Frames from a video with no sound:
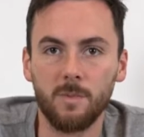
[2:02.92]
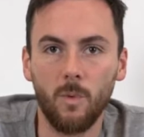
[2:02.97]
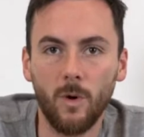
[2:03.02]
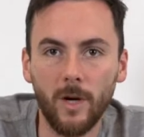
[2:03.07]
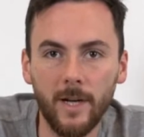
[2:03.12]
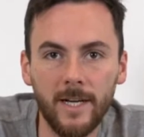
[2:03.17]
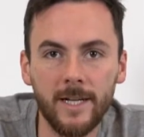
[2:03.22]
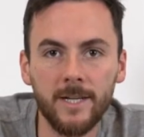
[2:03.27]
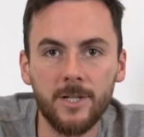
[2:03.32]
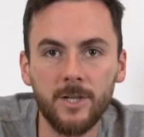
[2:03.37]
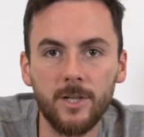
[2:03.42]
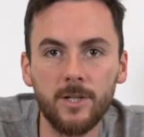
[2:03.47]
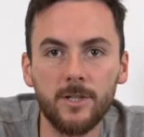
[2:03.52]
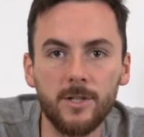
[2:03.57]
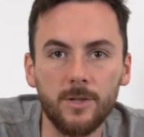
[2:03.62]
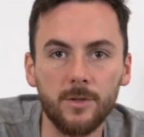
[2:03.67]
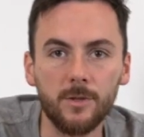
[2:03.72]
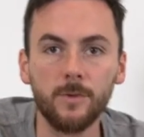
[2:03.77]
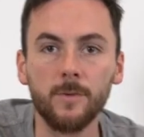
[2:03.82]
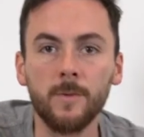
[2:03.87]
What I need you to
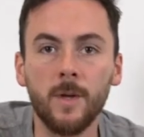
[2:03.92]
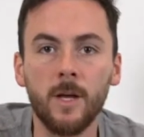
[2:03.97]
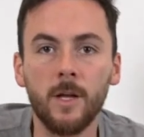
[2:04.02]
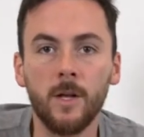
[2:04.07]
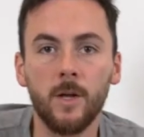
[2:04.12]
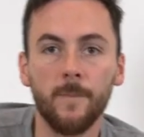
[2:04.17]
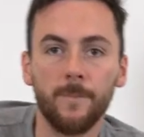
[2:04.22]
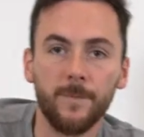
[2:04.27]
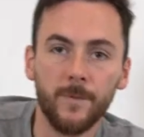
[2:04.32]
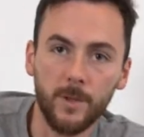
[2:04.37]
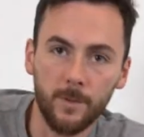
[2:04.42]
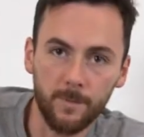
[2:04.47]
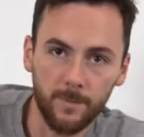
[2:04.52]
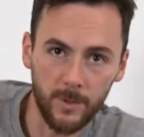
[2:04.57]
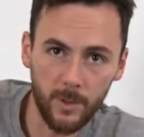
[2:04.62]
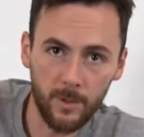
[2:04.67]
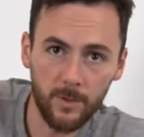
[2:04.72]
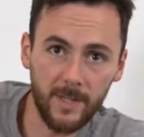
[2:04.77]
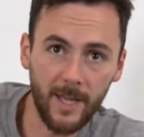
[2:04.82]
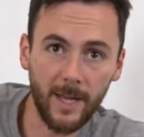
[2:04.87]
do,
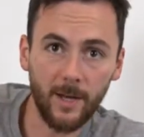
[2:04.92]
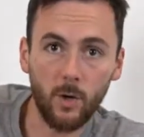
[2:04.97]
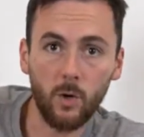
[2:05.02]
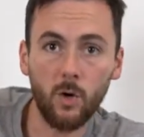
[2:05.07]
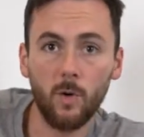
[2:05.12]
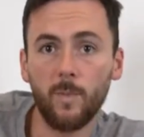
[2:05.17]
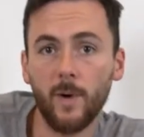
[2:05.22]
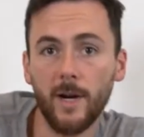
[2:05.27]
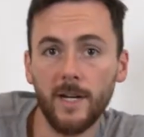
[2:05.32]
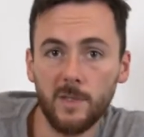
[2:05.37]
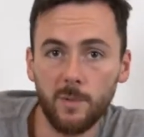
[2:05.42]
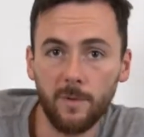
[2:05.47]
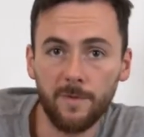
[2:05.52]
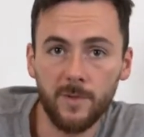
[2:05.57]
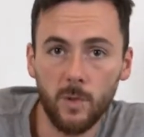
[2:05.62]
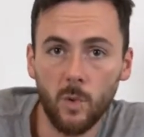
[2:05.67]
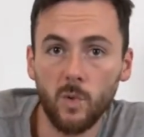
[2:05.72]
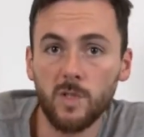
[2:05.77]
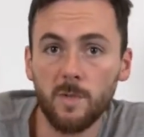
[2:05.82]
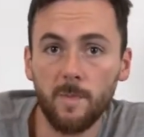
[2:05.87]
use that core brace we've
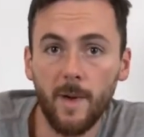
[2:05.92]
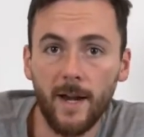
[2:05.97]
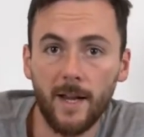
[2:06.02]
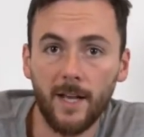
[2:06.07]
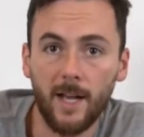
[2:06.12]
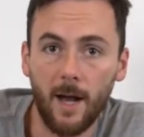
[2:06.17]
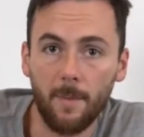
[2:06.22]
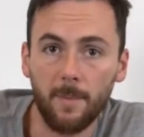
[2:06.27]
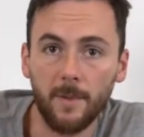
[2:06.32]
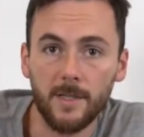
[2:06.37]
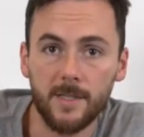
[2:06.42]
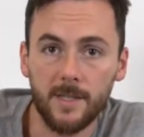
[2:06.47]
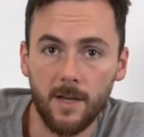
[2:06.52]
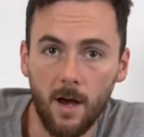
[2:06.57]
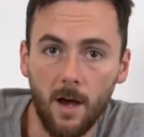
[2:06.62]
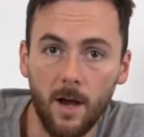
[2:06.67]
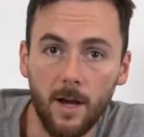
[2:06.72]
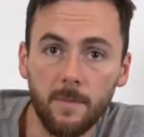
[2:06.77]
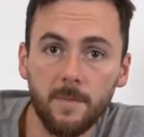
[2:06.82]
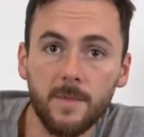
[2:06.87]
talked about a couple of
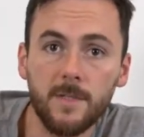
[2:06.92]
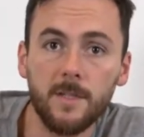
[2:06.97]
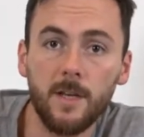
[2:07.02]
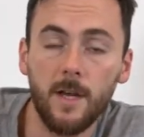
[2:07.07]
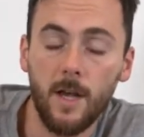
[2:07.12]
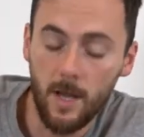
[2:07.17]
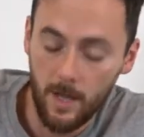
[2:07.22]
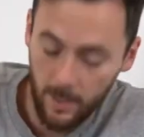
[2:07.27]
times,